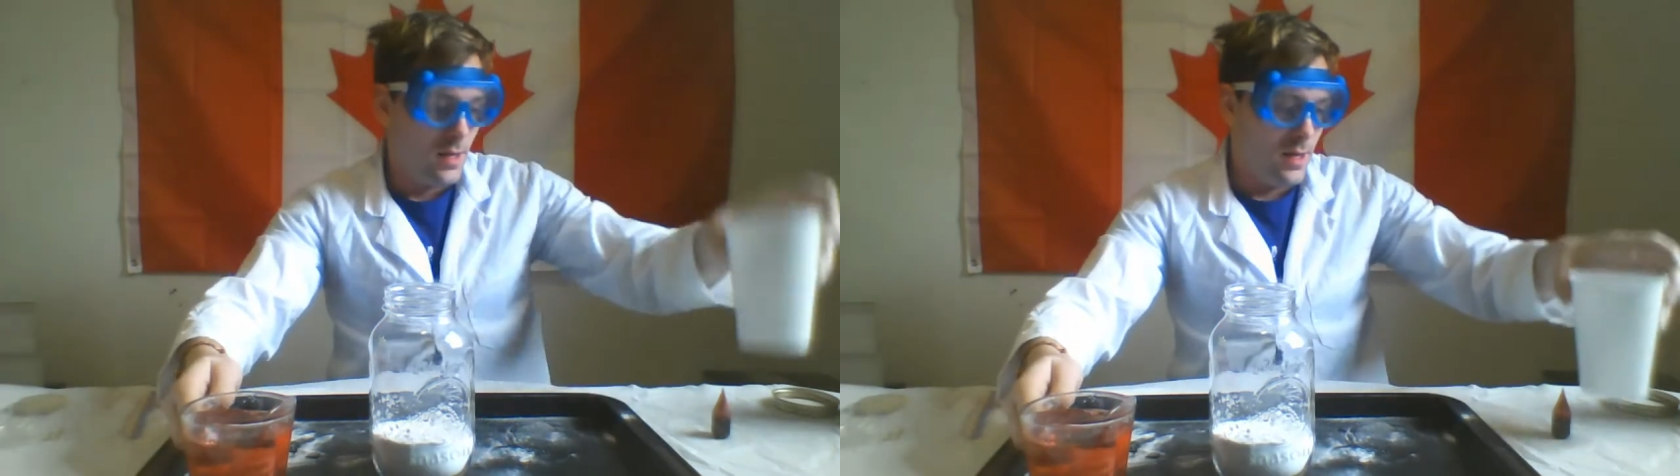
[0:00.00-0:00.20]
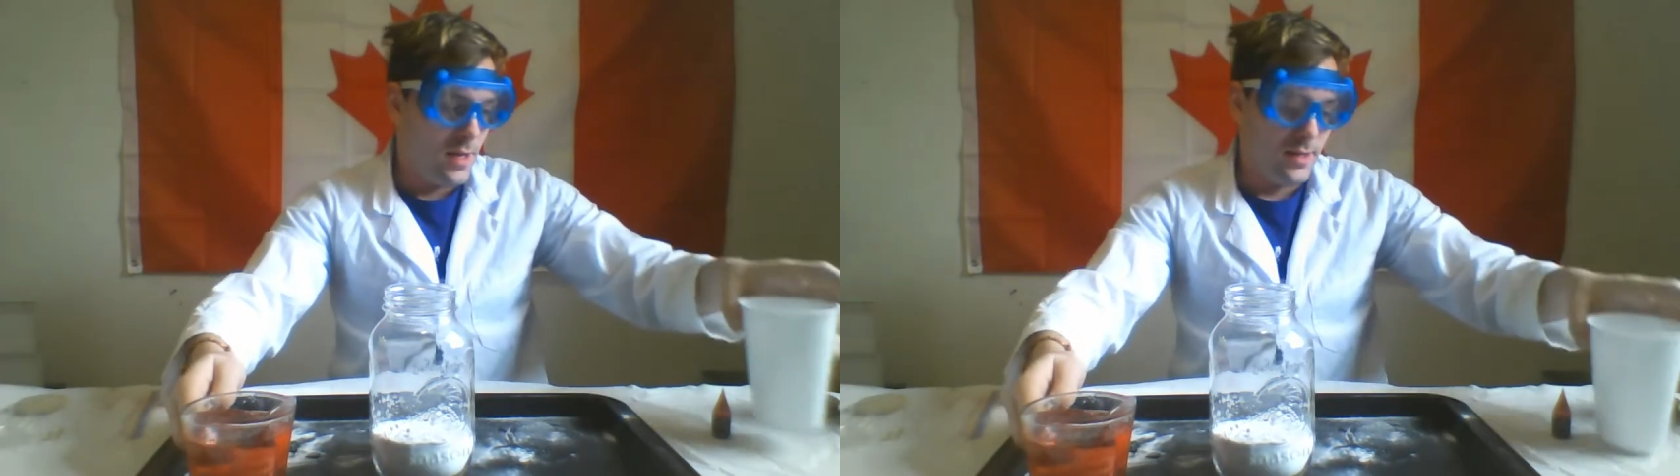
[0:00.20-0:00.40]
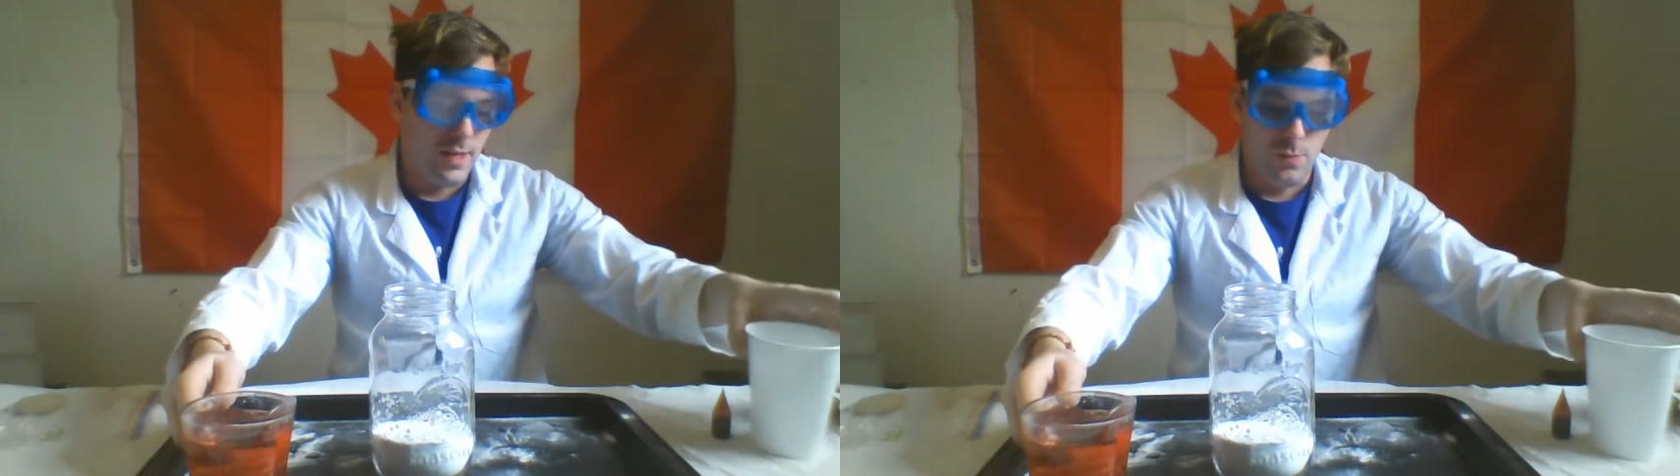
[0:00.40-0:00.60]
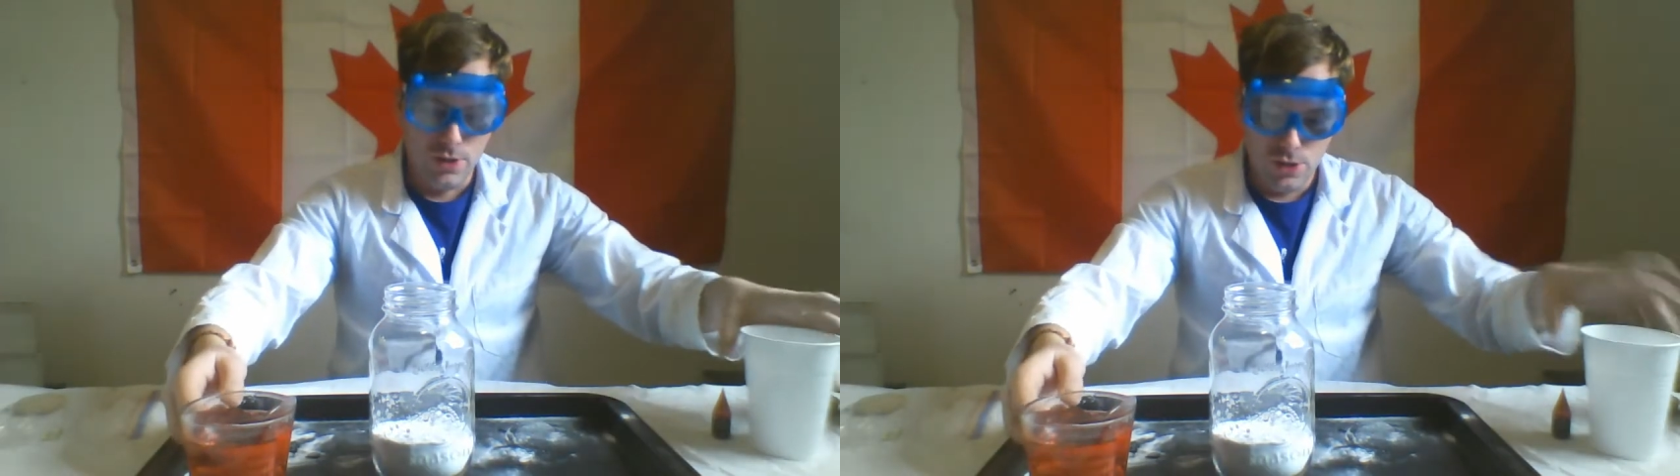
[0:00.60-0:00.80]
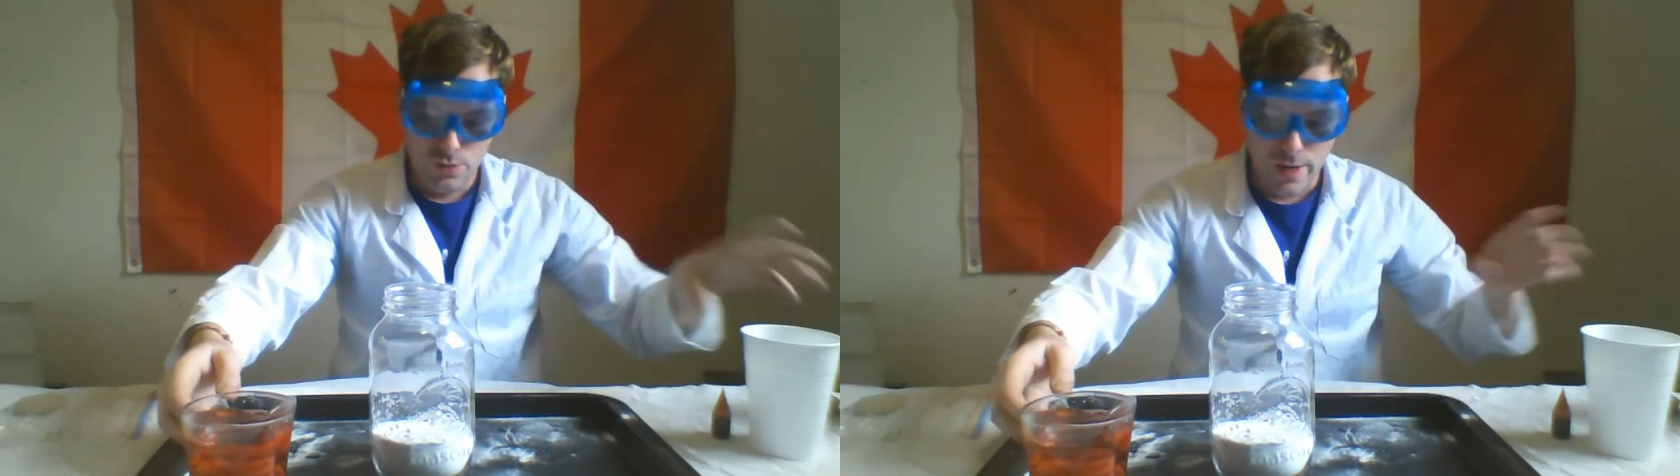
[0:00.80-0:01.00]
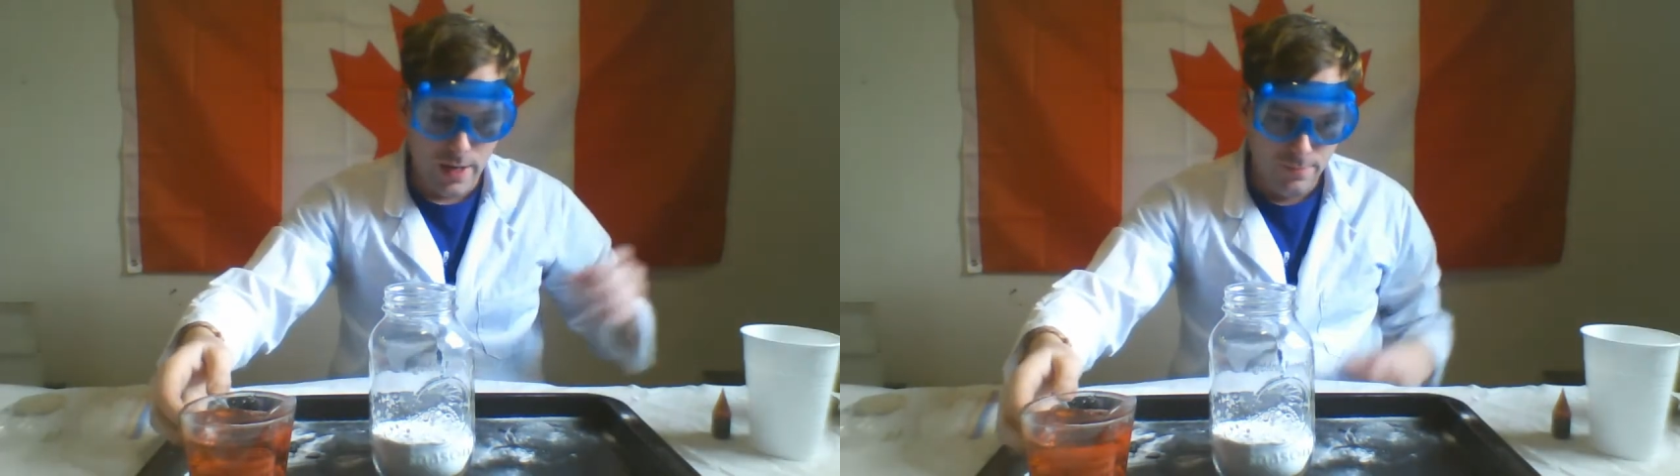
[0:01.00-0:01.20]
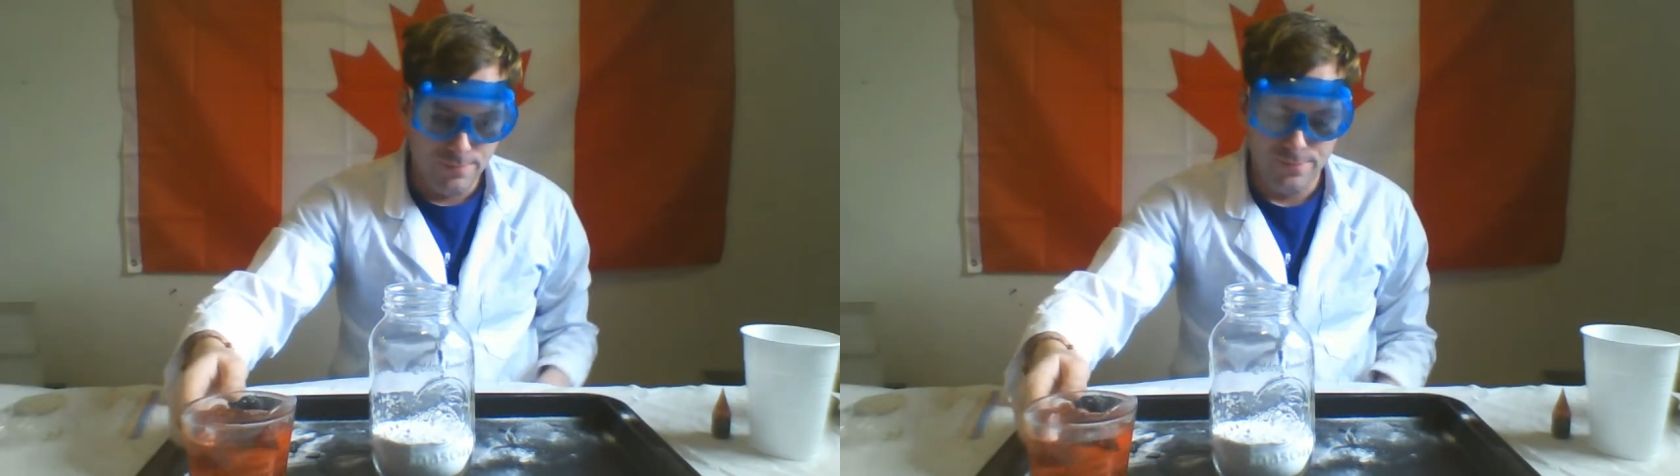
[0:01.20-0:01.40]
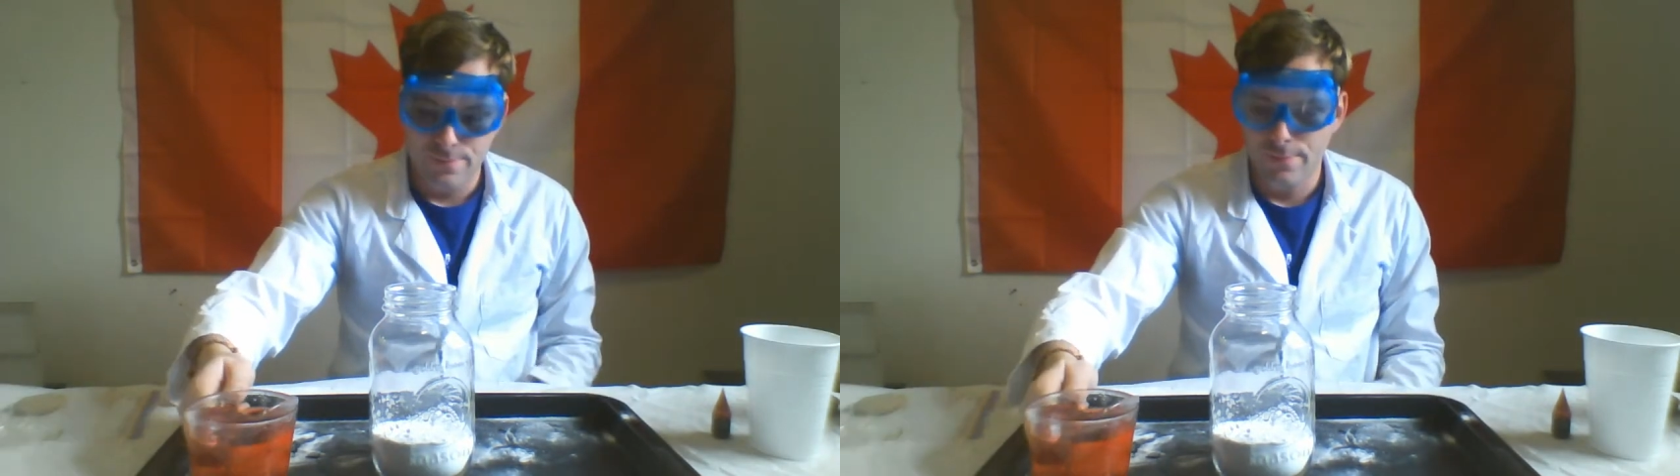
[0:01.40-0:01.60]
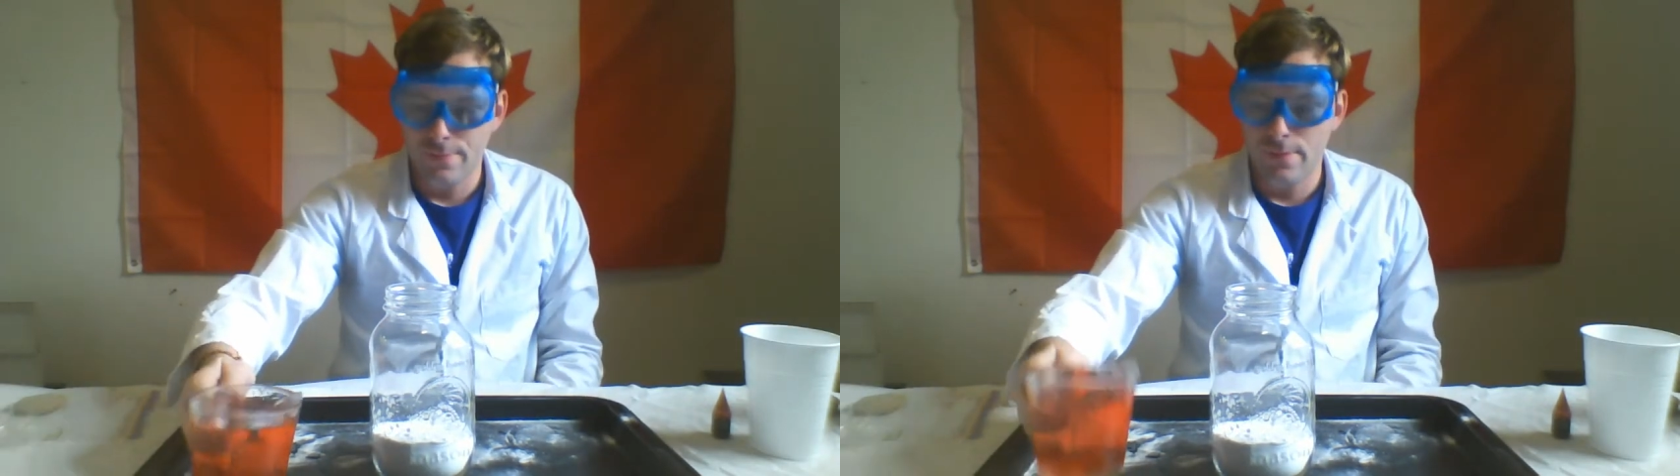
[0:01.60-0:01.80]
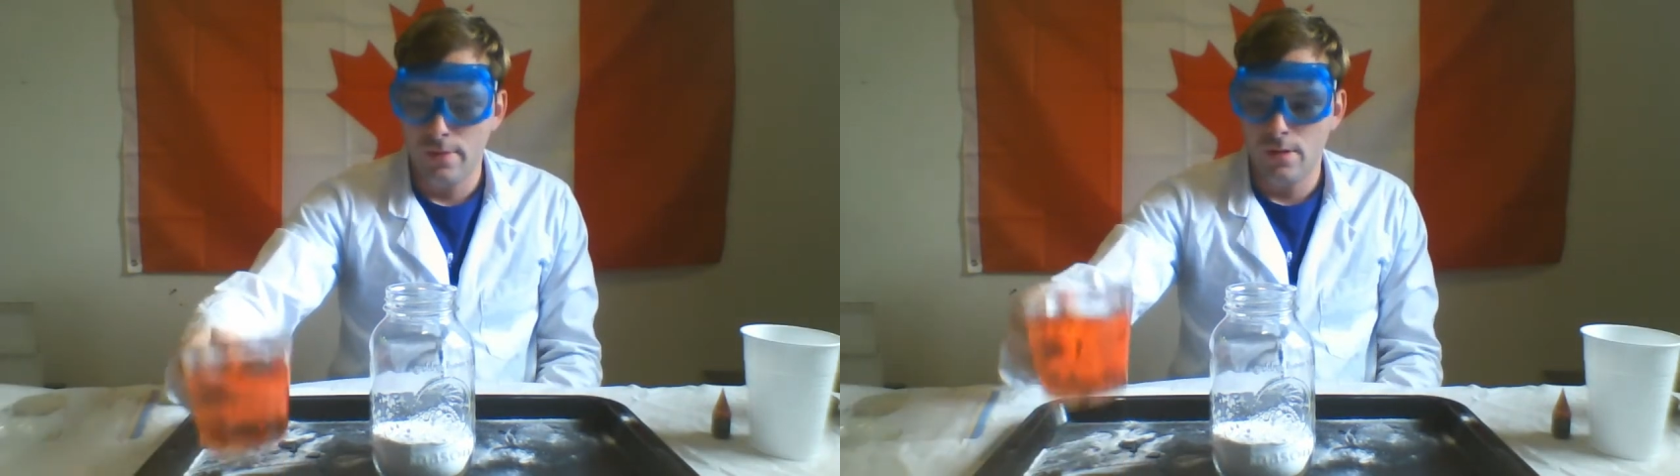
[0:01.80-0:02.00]
And then once you're ready,
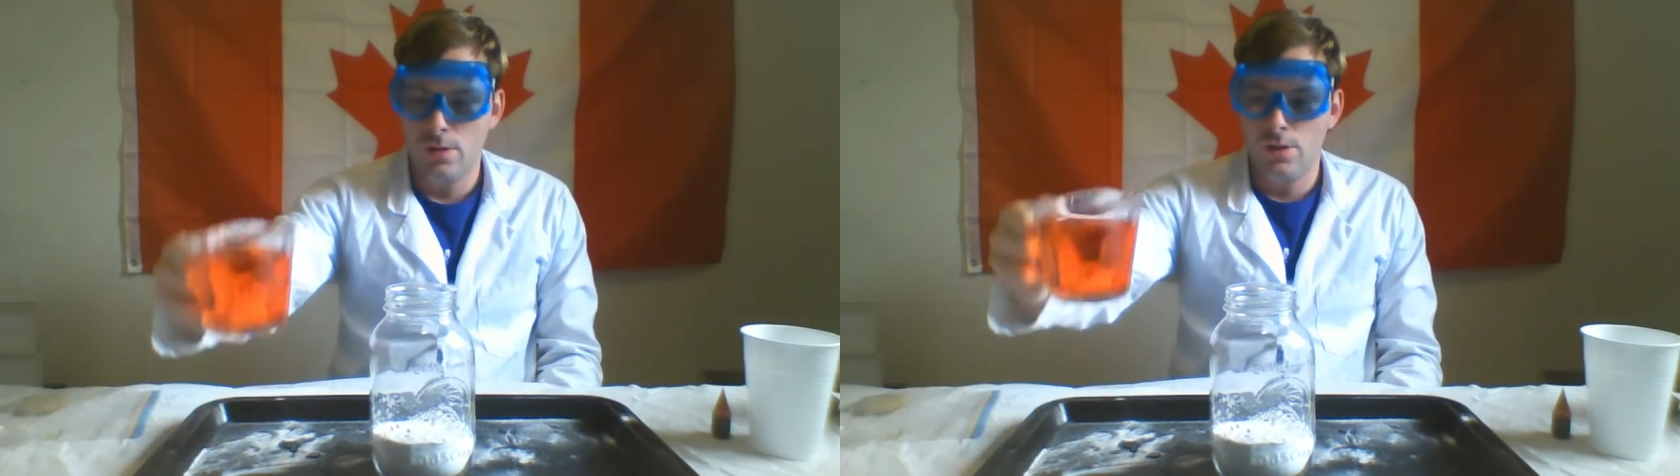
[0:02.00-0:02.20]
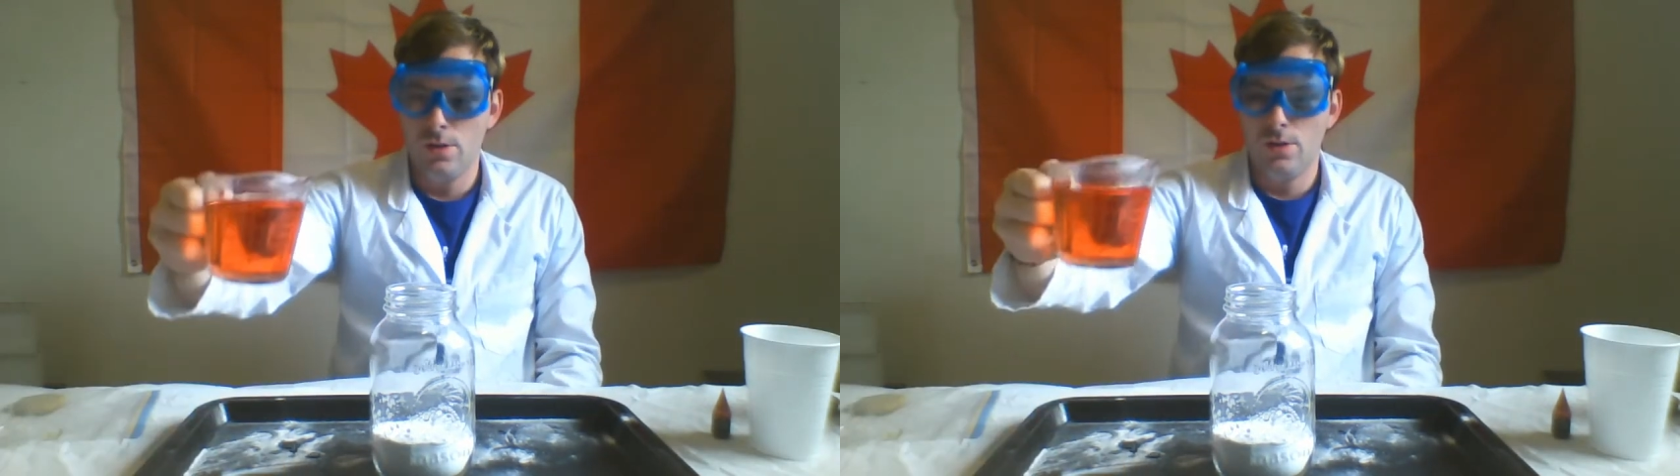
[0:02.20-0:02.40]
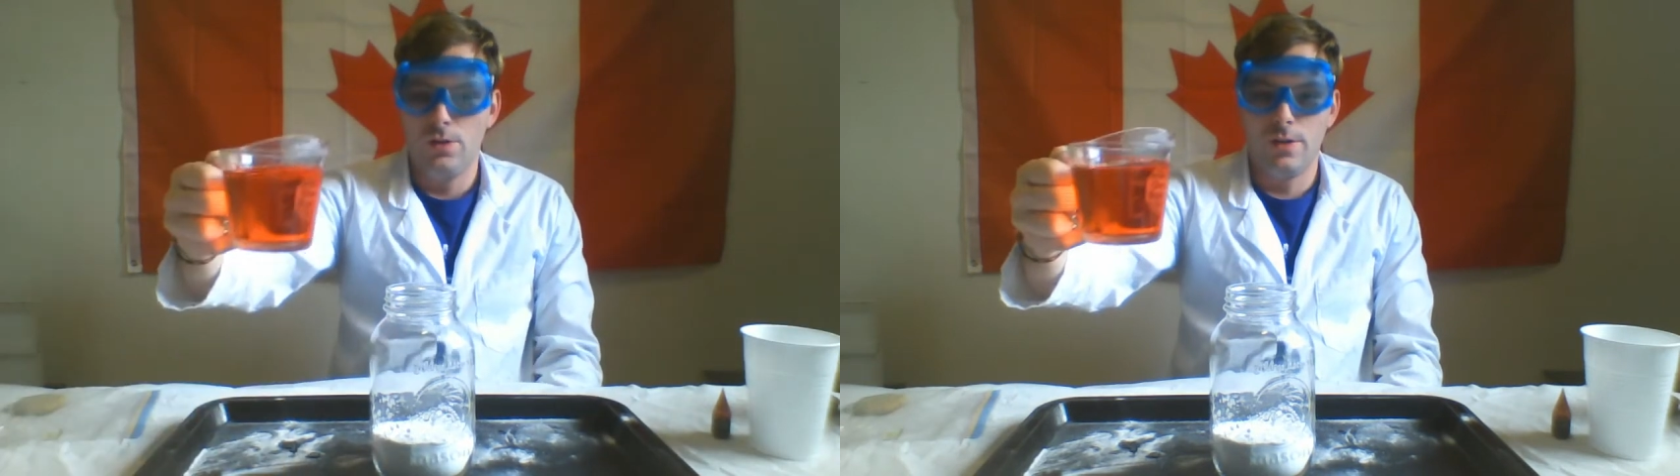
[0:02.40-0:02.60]
you